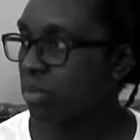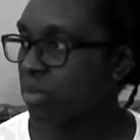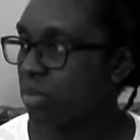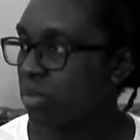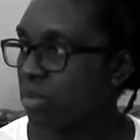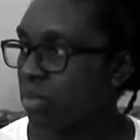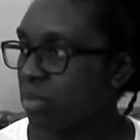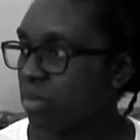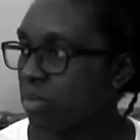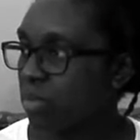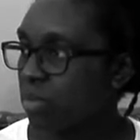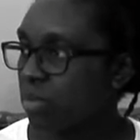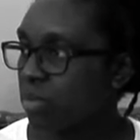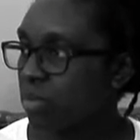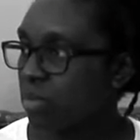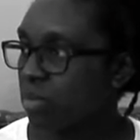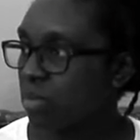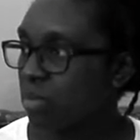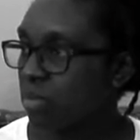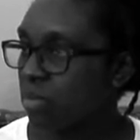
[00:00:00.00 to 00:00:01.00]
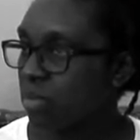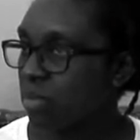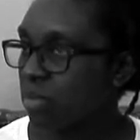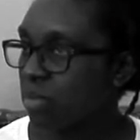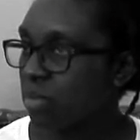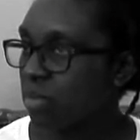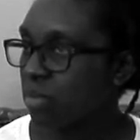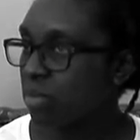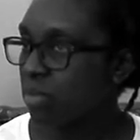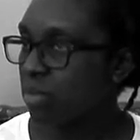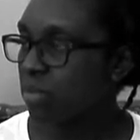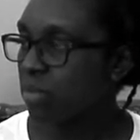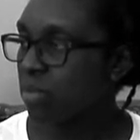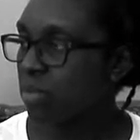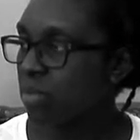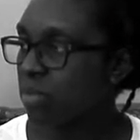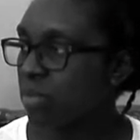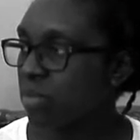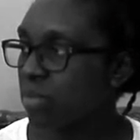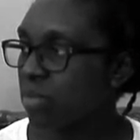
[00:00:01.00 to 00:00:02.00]

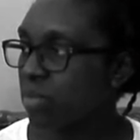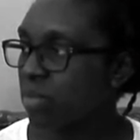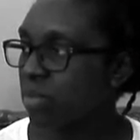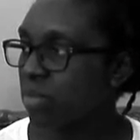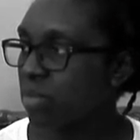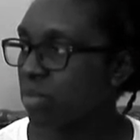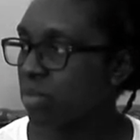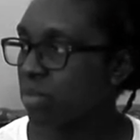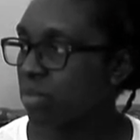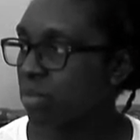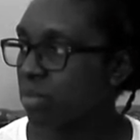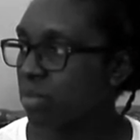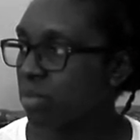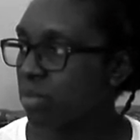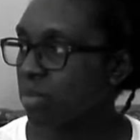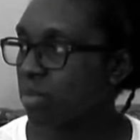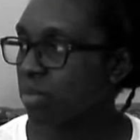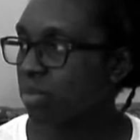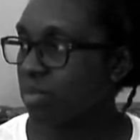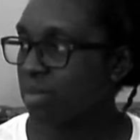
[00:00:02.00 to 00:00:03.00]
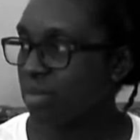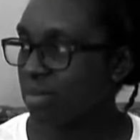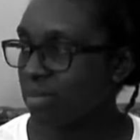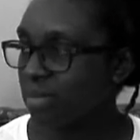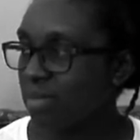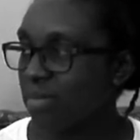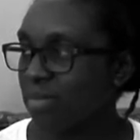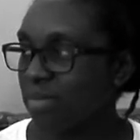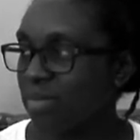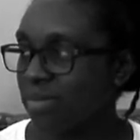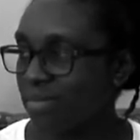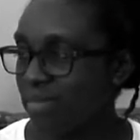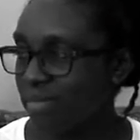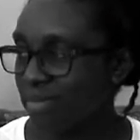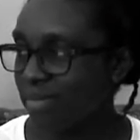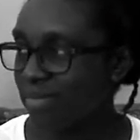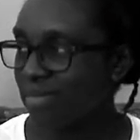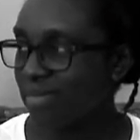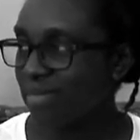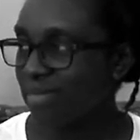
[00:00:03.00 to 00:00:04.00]

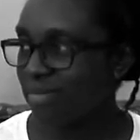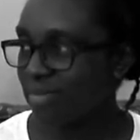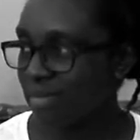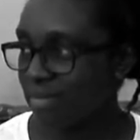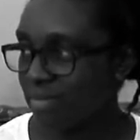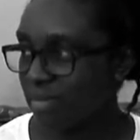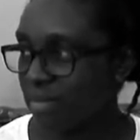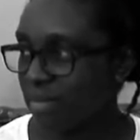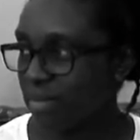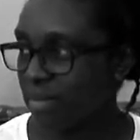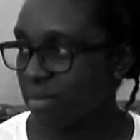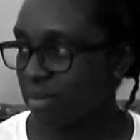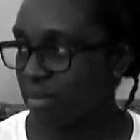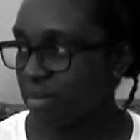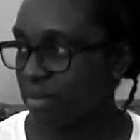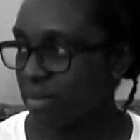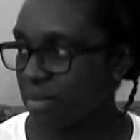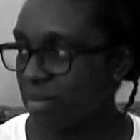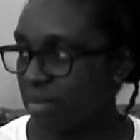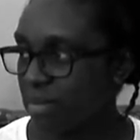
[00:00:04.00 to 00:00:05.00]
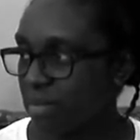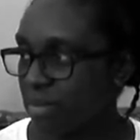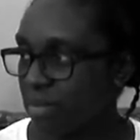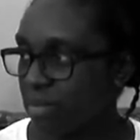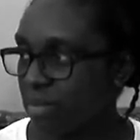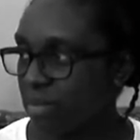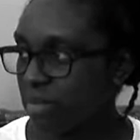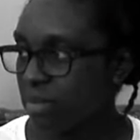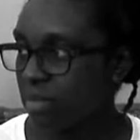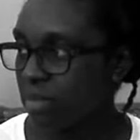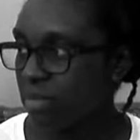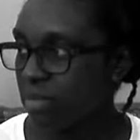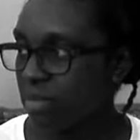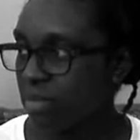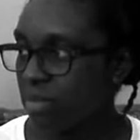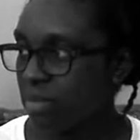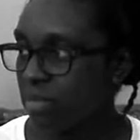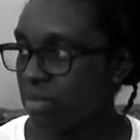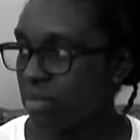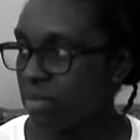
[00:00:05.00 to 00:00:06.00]

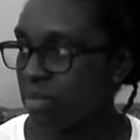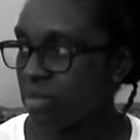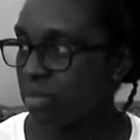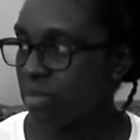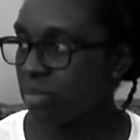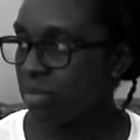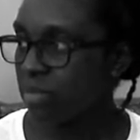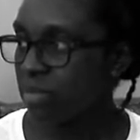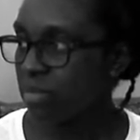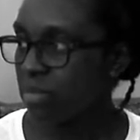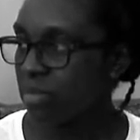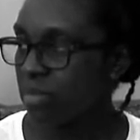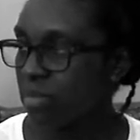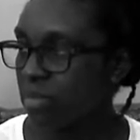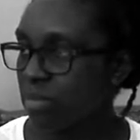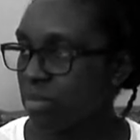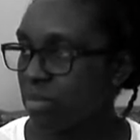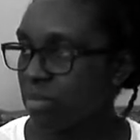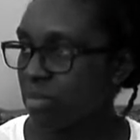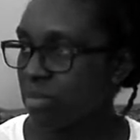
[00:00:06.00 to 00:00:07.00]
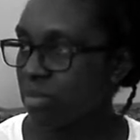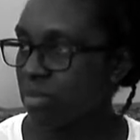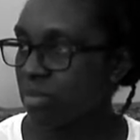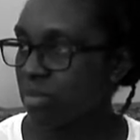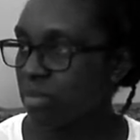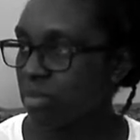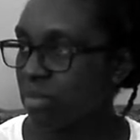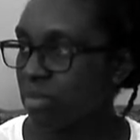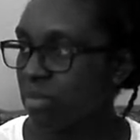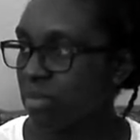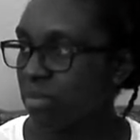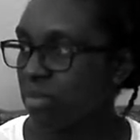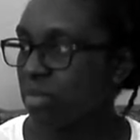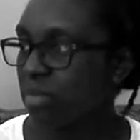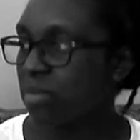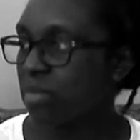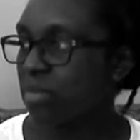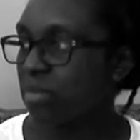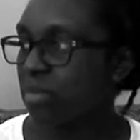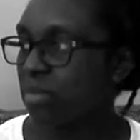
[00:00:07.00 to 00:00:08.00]
(silent)